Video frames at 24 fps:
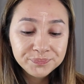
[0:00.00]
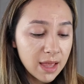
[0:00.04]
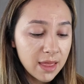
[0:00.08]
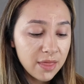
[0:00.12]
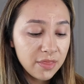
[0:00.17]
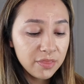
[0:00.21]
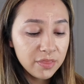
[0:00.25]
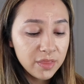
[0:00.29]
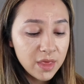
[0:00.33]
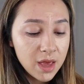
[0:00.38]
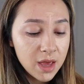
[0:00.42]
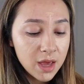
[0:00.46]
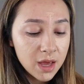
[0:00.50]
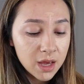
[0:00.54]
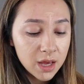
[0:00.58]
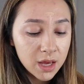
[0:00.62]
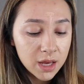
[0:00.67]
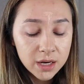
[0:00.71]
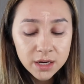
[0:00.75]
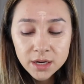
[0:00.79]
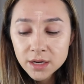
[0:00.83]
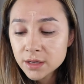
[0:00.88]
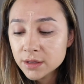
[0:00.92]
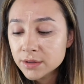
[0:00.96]
And
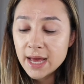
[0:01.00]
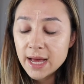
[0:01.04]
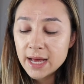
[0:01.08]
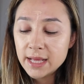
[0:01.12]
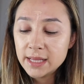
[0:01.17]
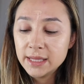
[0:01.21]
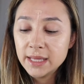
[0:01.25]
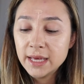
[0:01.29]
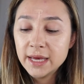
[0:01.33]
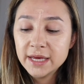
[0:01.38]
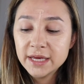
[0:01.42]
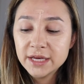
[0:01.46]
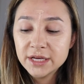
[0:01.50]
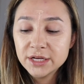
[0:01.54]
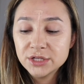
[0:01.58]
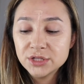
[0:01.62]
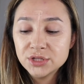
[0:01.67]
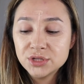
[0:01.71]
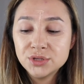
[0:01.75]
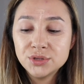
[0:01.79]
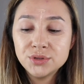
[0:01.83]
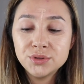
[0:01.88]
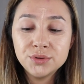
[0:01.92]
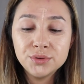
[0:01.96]
then I
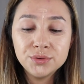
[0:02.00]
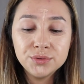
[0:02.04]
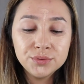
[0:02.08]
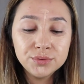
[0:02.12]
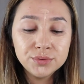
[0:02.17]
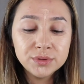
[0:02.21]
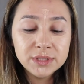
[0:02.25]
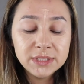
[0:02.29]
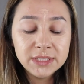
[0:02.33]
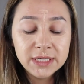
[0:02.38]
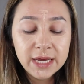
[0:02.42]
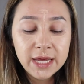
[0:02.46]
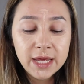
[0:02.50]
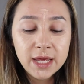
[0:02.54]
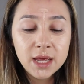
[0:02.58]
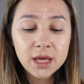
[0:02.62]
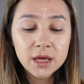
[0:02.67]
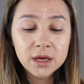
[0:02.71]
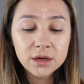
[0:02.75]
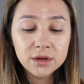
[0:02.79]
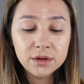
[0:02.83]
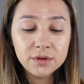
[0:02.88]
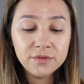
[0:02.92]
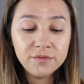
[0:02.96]
like to
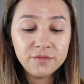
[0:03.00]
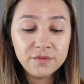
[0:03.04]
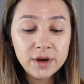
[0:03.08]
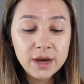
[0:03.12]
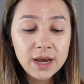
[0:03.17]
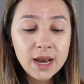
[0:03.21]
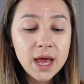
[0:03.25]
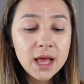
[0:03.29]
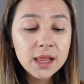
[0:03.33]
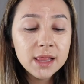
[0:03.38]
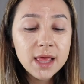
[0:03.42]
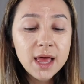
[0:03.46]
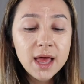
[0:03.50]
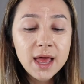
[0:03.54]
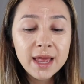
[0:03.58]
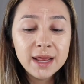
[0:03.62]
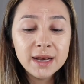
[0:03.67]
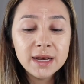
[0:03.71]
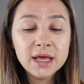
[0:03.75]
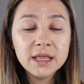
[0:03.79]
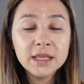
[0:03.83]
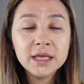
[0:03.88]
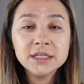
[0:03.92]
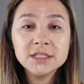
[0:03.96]
take Vanilla,
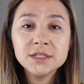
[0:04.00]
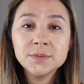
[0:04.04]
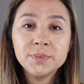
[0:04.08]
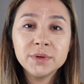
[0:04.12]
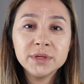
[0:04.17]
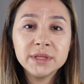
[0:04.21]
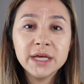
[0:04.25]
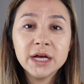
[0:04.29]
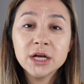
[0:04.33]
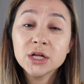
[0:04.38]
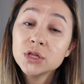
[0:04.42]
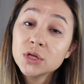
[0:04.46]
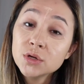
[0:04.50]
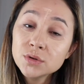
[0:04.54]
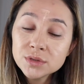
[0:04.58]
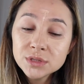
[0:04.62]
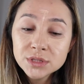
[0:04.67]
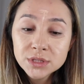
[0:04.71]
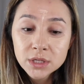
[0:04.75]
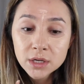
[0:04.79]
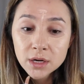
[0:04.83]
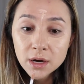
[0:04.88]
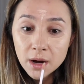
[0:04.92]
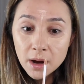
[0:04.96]
and I like to put that
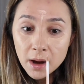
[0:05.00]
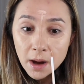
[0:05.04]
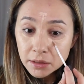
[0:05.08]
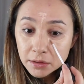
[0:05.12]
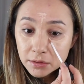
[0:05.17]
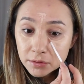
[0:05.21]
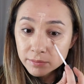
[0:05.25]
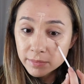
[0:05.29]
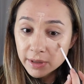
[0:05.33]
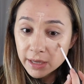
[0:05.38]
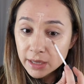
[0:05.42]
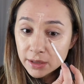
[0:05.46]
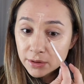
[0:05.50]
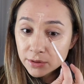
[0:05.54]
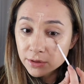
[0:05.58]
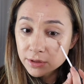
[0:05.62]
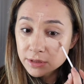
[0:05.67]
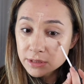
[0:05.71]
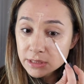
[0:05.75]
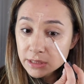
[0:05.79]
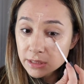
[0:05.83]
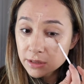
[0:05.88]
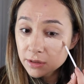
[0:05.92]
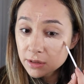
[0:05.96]
closer to my inner
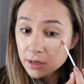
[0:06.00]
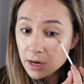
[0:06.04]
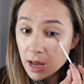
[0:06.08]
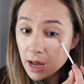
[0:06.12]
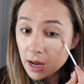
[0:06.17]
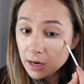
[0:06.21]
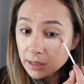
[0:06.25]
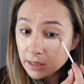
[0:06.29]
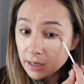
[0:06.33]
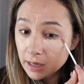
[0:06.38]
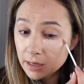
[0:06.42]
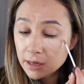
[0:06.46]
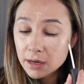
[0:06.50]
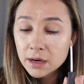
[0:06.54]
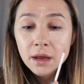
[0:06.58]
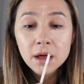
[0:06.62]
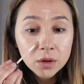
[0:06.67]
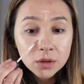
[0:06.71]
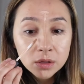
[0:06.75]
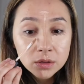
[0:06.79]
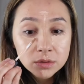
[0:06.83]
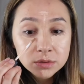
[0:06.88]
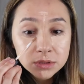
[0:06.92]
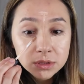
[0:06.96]
tear duct and
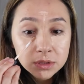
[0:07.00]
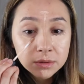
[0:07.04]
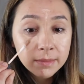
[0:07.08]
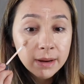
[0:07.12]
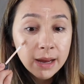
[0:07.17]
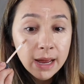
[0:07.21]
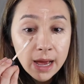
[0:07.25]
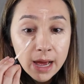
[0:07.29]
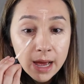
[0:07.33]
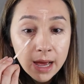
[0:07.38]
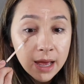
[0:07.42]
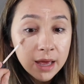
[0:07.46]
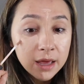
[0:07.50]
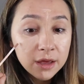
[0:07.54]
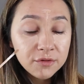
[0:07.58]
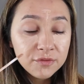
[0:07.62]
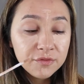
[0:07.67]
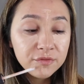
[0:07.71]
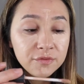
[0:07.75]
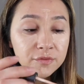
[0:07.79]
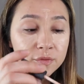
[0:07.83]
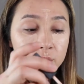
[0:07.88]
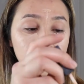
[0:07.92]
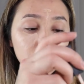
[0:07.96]
closer to my eye
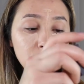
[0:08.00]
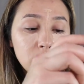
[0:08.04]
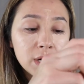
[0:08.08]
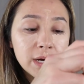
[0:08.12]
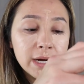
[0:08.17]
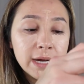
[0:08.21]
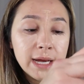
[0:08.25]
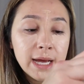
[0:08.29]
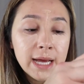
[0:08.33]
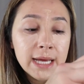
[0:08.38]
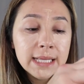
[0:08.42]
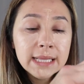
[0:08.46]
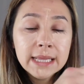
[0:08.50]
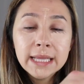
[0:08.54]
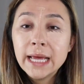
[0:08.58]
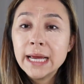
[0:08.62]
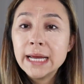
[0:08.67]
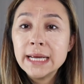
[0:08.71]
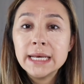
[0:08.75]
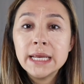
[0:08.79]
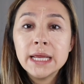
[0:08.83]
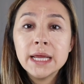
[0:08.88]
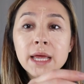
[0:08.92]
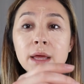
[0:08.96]
for
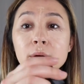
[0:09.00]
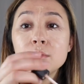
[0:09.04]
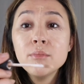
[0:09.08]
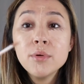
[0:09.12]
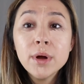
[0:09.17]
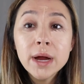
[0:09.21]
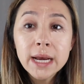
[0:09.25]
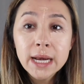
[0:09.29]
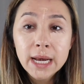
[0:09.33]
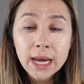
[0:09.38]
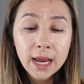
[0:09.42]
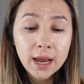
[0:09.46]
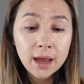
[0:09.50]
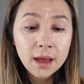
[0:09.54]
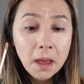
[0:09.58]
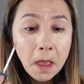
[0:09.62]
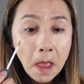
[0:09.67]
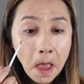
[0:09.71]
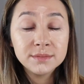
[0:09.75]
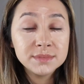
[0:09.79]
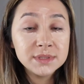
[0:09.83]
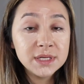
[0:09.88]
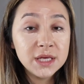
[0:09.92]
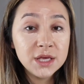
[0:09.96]
highlighting and brightening.
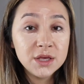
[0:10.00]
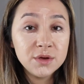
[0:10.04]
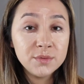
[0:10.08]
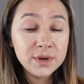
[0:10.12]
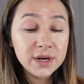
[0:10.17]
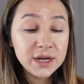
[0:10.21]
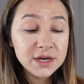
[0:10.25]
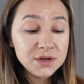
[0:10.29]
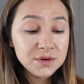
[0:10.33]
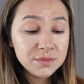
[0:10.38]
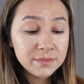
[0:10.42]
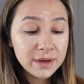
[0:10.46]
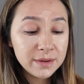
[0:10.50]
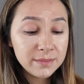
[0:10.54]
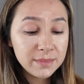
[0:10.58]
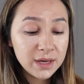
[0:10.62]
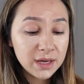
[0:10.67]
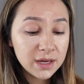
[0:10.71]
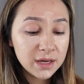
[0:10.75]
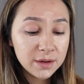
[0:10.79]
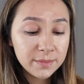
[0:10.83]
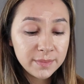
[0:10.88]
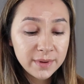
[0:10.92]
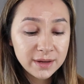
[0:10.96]
I'm telling you, when I do my
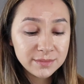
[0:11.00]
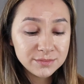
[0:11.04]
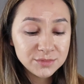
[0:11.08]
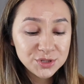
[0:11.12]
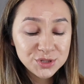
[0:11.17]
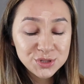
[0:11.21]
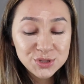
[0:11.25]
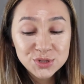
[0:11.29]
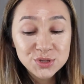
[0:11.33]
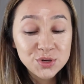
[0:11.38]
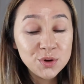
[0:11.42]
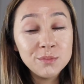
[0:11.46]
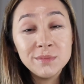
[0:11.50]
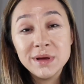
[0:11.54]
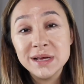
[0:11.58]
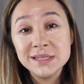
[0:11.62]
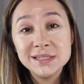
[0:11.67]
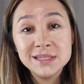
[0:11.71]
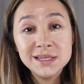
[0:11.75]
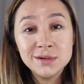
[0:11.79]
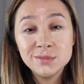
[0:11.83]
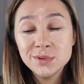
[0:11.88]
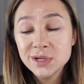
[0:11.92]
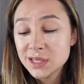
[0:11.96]
makeup, I'm just so
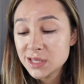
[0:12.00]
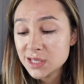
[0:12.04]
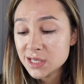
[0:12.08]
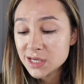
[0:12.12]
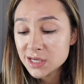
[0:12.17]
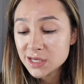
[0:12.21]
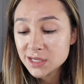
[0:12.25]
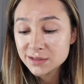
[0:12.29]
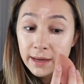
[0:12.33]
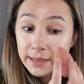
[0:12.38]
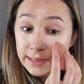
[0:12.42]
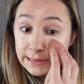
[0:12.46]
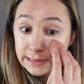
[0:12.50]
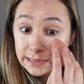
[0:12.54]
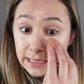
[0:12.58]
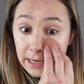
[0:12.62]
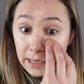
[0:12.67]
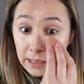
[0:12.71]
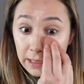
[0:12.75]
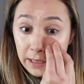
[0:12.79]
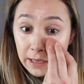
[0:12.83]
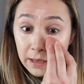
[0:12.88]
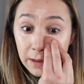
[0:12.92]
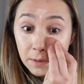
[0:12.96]
messy with it. It's
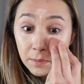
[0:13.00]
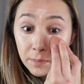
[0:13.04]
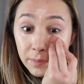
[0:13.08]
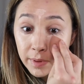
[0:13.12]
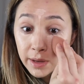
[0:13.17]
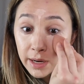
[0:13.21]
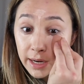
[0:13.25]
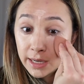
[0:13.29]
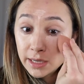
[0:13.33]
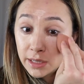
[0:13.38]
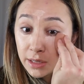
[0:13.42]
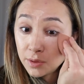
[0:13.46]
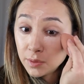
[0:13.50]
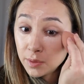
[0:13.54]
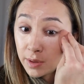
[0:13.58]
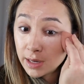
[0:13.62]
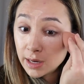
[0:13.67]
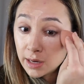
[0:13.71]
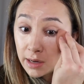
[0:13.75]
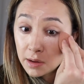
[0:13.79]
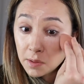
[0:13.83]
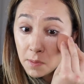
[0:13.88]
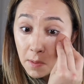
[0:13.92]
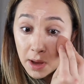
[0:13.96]
not cute, but I do it
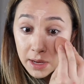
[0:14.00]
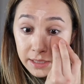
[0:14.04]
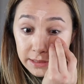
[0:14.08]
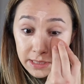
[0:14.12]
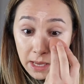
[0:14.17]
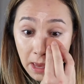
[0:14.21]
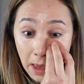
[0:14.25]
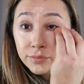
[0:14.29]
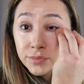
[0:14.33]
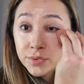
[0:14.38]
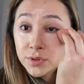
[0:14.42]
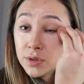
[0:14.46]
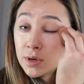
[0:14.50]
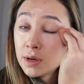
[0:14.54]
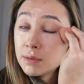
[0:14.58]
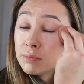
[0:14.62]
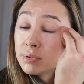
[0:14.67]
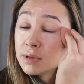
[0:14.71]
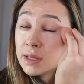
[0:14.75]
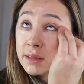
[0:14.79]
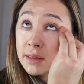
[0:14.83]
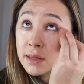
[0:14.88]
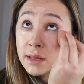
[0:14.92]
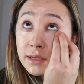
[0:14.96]
anyways. So I
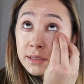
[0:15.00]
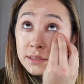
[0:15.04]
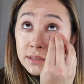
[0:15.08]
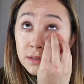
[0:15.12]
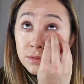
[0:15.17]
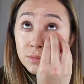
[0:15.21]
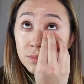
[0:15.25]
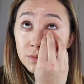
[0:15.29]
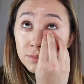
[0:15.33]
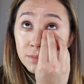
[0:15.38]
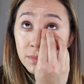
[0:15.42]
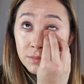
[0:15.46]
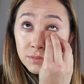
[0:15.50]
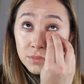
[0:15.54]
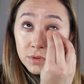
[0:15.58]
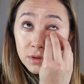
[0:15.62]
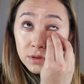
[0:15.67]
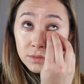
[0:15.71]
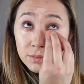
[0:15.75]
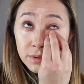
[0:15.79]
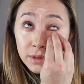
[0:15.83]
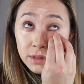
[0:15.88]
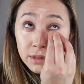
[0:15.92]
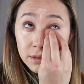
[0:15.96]
blend this in with my
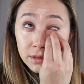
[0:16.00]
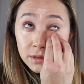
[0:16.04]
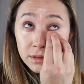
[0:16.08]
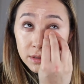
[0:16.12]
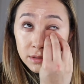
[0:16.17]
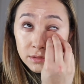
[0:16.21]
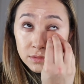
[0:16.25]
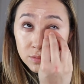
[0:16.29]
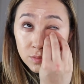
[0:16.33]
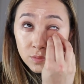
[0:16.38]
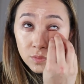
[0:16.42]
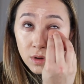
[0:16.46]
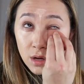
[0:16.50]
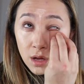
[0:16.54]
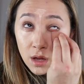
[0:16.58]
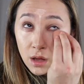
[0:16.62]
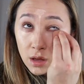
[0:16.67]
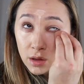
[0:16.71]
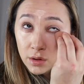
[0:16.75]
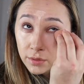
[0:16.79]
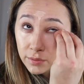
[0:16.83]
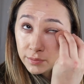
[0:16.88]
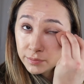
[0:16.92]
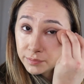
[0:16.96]
beauty blender as
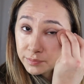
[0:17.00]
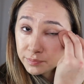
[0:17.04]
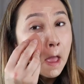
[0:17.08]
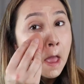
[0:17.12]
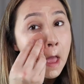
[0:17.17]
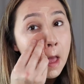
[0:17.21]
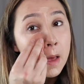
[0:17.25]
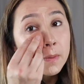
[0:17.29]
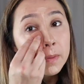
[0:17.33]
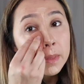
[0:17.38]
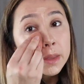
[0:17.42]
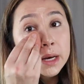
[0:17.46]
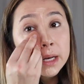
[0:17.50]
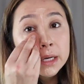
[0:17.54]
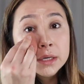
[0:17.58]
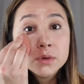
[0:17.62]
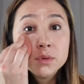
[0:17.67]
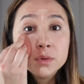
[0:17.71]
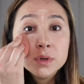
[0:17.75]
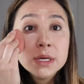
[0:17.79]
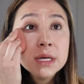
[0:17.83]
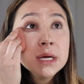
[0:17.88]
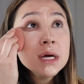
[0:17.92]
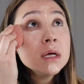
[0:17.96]
well, and I
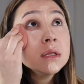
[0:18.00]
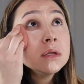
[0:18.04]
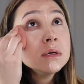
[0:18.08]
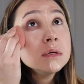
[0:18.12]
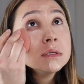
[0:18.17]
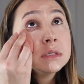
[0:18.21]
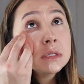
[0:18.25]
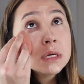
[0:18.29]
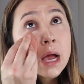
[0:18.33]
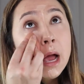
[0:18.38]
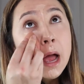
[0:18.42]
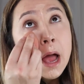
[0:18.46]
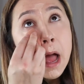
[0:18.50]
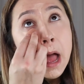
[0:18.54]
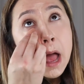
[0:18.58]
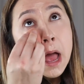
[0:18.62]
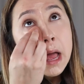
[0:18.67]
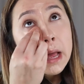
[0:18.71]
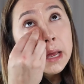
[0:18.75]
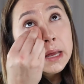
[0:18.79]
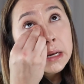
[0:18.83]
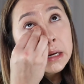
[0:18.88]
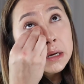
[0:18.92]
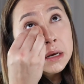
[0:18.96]
do the other
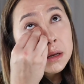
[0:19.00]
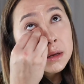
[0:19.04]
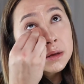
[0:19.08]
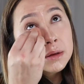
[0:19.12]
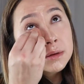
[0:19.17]
side.